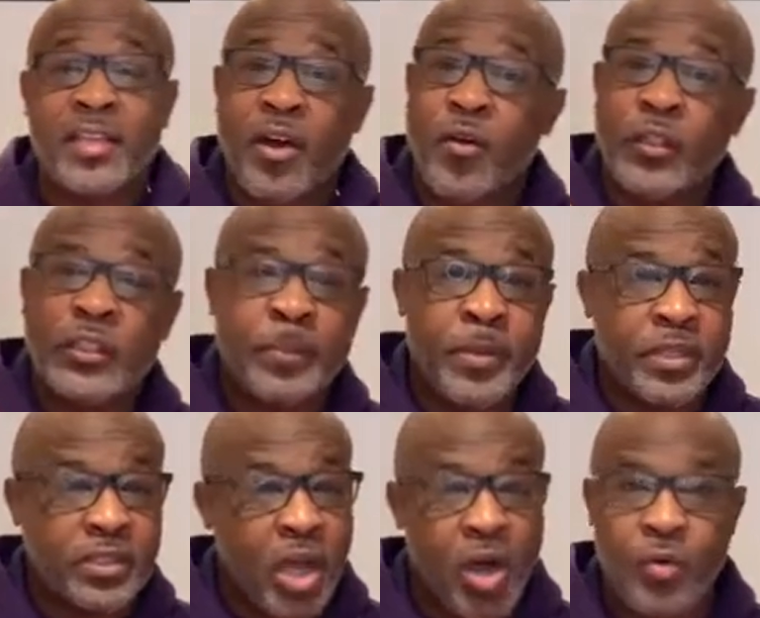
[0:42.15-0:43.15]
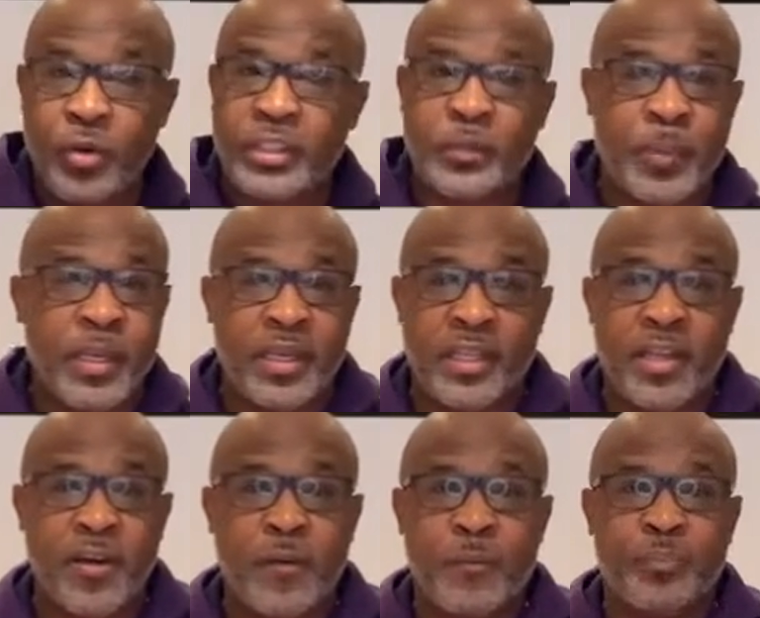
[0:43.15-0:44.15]
The Holy Spirit is always speaking,
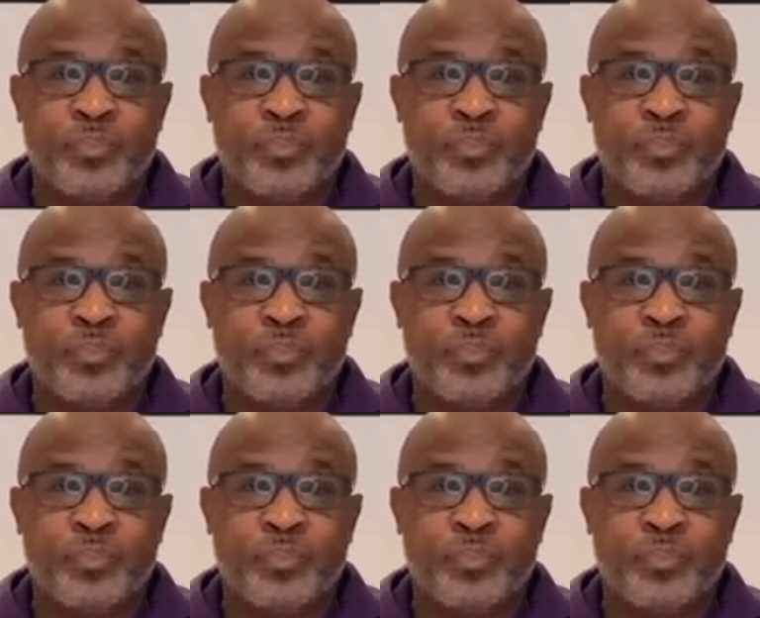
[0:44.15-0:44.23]
y'all.